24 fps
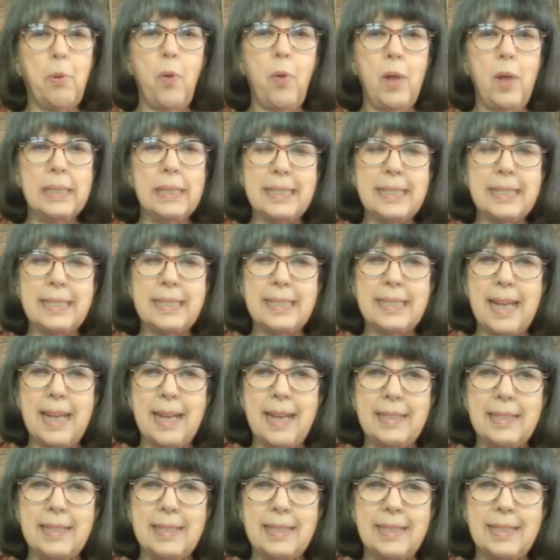Paul
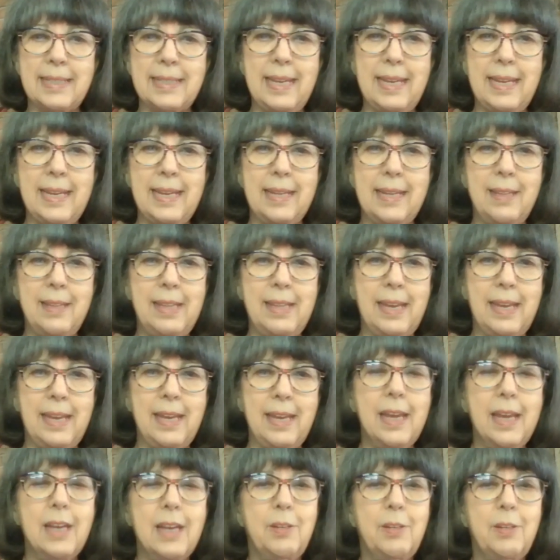says in
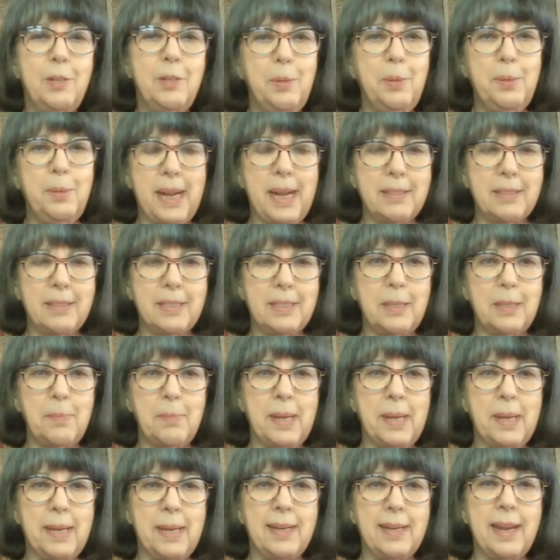the New
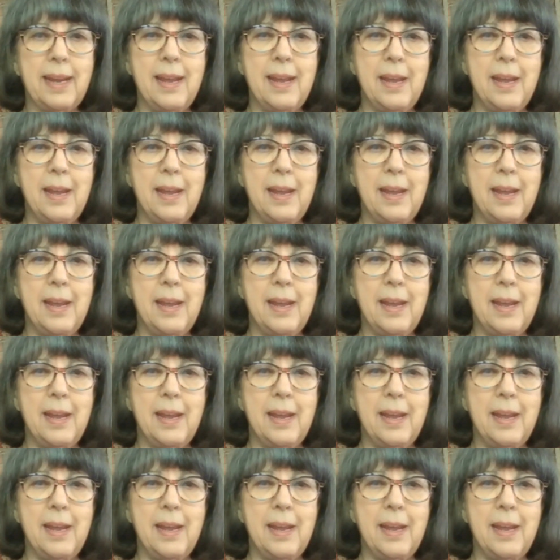Testament,